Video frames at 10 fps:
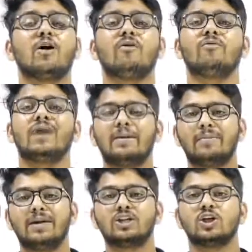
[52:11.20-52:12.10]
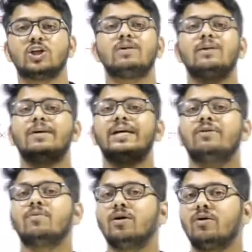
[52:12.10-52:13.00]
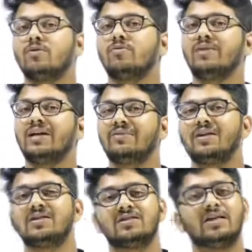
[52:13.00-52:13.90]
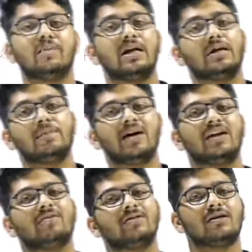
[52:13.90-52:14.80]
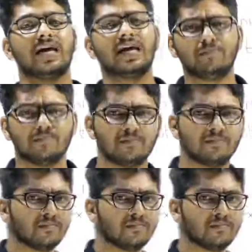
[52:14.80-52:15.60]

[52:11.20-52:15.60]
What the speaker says: of vibrations will be equal to frequency multiplied with time.